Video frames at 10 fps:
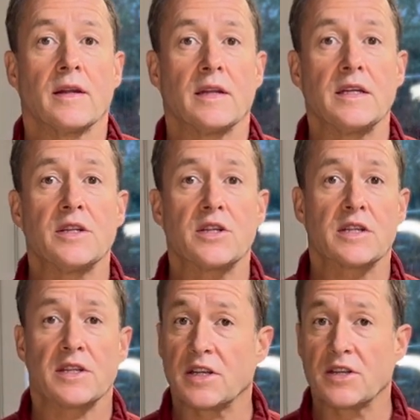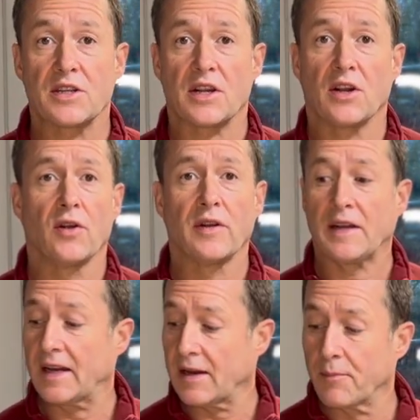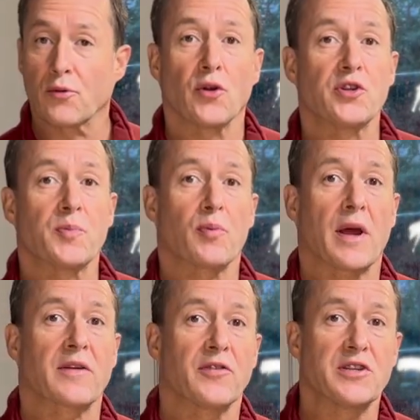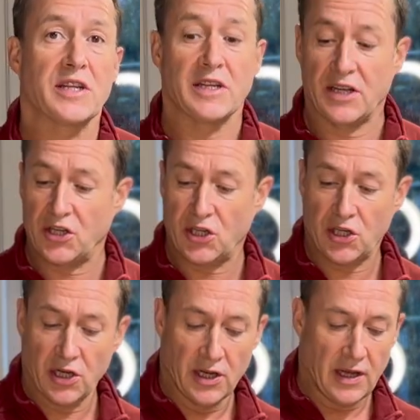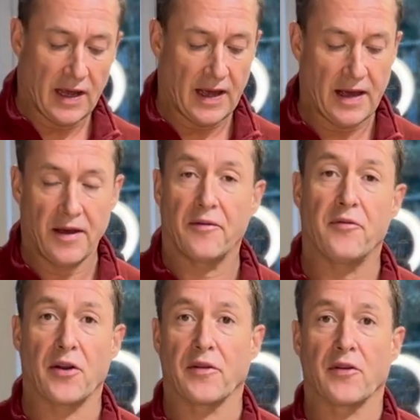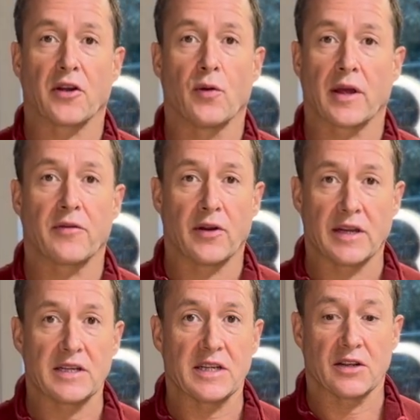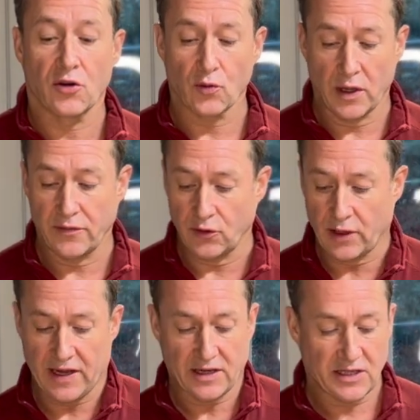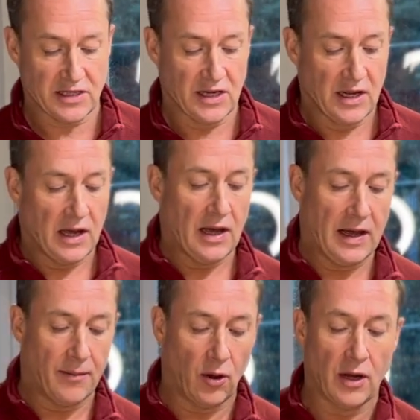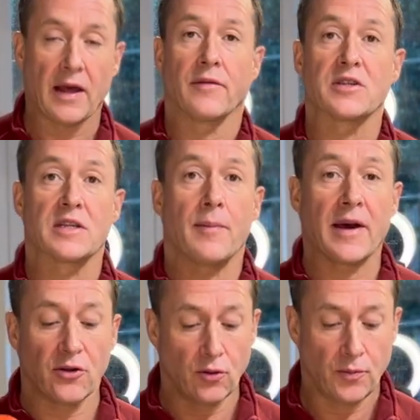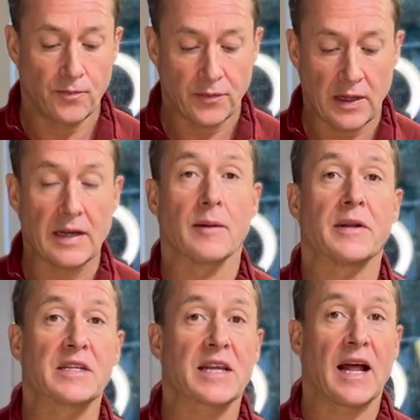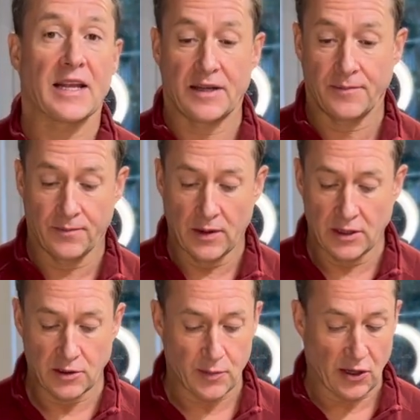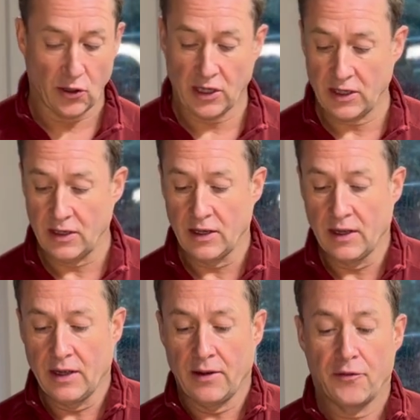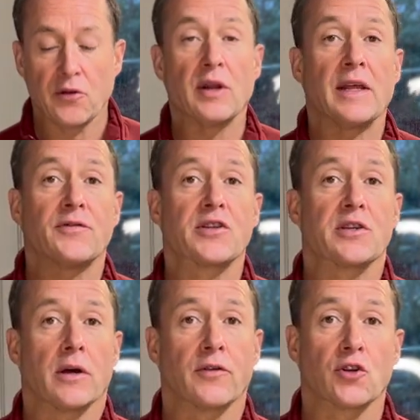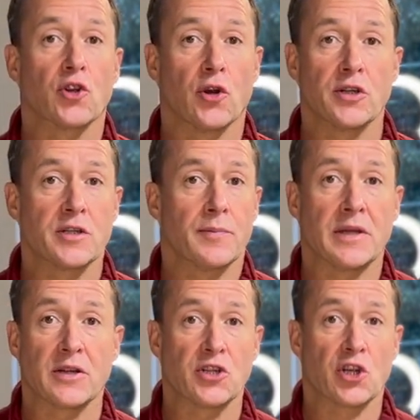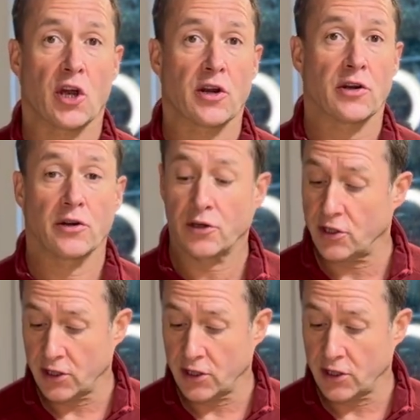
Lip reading: This is lovely little brunch breakfasty dish. Very, very quick, very easy. Good way of doing eggs. All I have is tomato, a little bit of scallion, spring onion, a few leaves of your choice, be it chard,